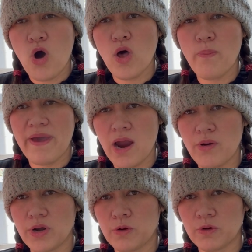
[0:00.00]
all
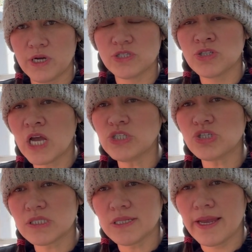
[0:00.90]
parrot owners. not
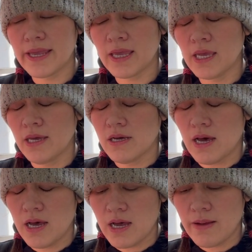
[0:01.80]
just like
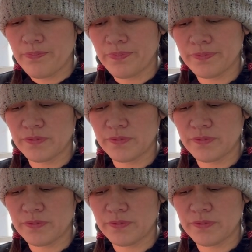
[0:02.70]
um,